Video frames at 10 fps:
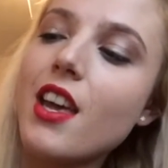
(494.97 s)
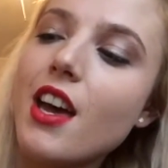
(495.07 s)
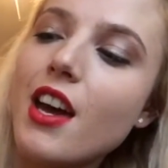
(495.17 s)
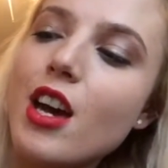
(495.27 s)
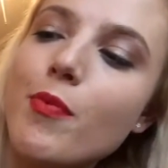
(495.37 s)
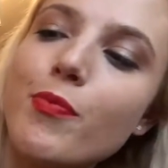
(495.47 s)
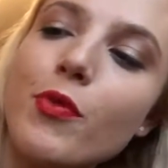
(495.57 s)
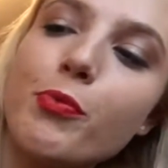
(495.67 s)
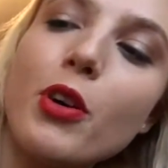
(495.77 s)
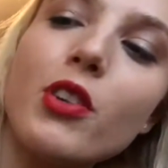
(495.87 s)

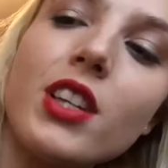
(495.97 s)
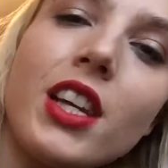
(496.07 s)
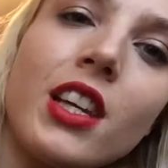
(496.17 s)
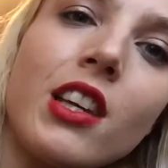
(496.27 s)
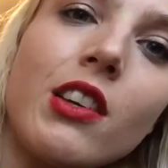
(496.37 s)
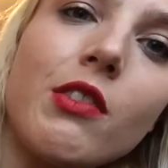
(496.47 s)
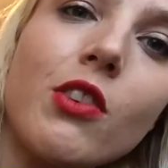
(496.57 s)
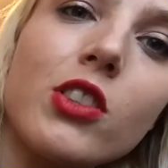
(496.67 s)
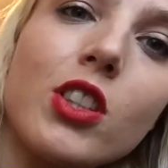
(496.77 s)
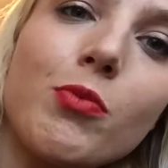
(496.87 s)
But on here, you've
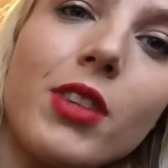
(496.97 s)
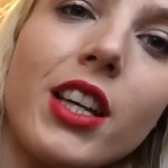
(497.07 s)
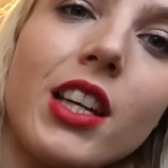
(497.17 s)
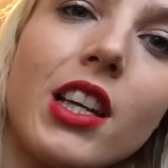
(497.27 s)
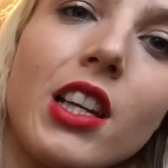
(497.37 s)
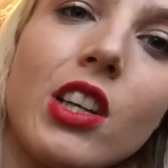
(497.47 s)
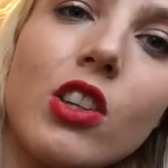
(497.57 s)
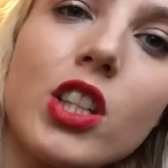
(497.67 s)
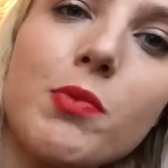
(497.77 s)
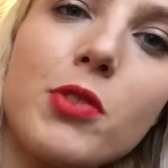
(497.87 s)
got some like
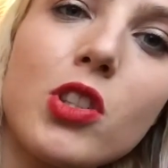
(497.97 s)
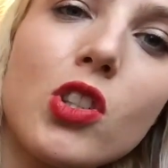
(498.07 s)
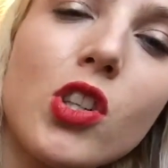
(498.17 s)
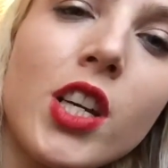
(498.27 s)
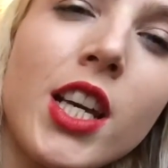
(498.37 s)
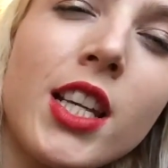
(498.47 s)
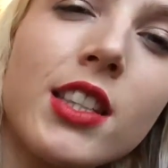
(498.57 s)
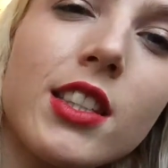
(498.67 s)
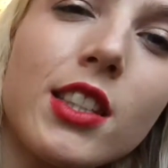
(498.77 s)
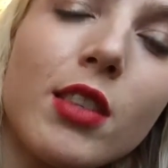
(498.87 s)
Christmas
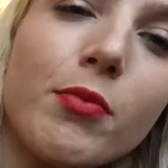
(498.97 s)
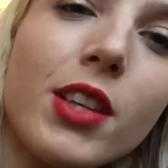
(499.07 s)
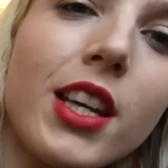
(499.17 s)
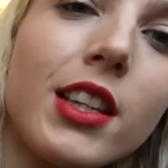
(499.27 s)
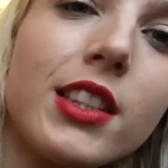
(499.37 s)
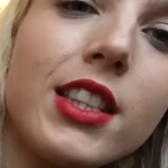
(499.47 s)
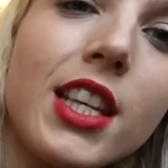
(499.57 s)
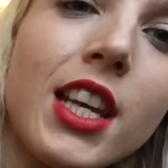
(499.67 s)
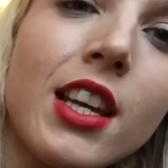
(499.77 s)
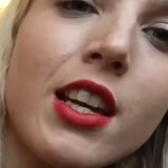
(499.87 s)
trees, some like
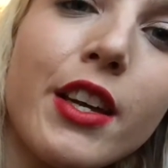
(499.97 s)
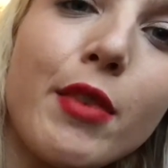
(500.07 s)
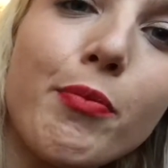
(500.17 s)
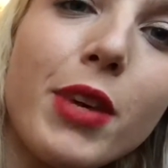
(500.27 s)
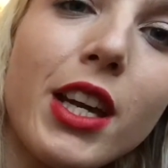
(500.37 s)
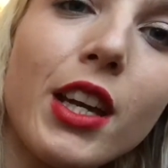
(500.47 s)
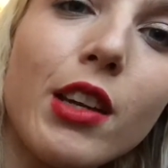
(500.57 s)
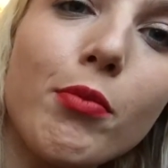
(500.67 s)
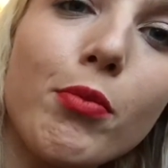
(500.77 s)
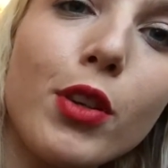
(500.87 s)
deer in pink
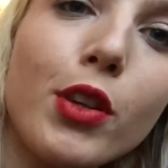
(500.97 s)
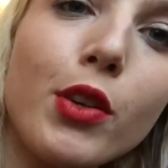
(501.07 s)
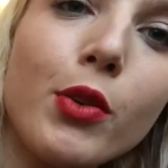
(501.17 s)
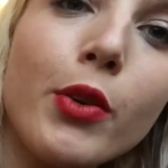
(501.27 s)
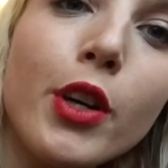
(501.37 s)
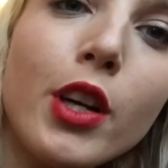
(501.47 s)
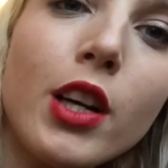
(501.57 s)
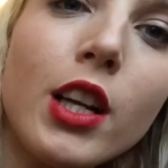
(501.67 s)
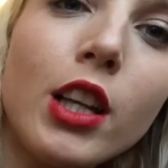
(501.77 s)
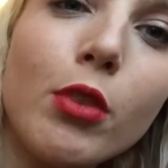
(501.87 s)
and blue,
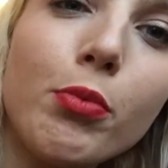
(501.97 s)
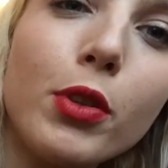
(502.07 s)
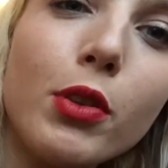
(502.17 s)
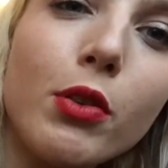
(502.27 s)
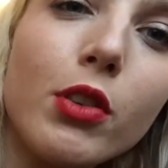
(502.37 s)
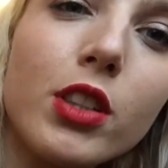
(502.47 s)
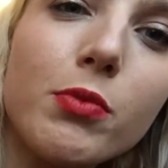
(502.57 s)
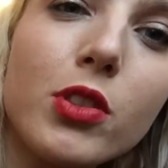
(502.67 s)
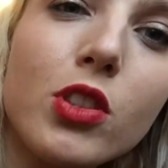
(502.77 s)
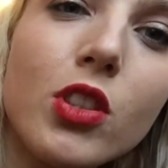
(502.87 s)
a little blue
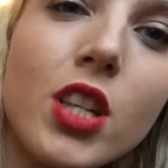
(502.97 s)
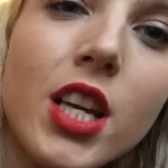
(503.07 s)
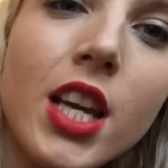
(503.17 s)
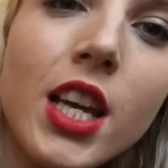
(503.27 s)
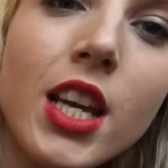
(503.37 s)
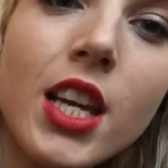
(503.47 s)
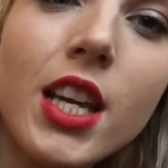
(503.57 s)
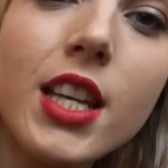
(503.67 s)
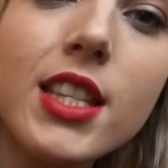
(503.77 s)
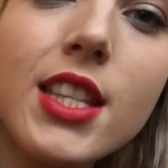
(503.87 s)
Christmas tree,
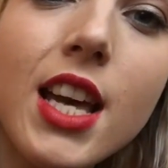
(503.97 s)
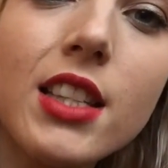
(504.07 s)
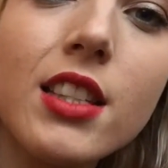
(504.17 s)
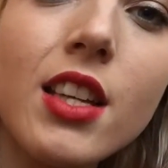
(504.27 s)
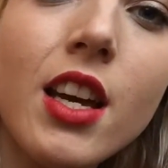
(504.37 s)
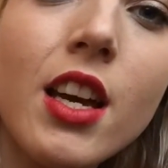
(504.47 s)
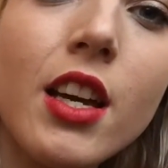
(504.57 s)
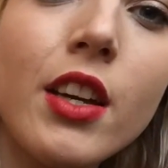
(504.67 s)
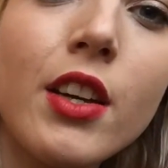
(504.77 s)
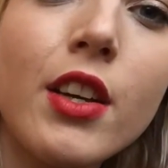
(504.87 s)
a
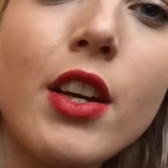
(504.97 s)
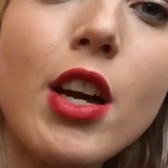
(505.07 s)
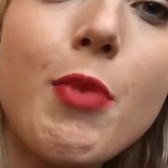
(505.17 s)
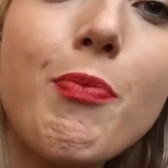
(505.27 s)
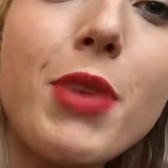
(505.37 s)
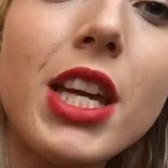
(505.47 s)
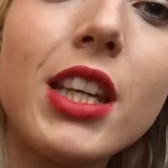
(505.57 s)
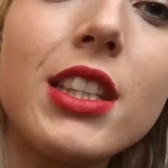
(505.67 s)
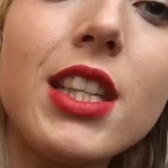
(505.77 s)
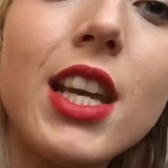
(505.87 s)
Santa, a
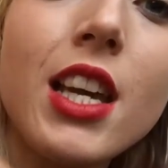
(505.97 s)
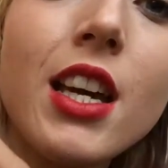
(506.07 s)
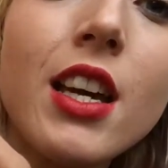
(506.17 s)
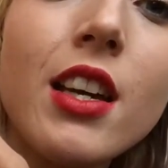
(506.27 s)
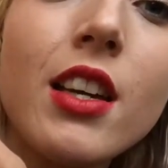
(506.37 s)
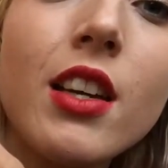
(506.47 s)
big deer,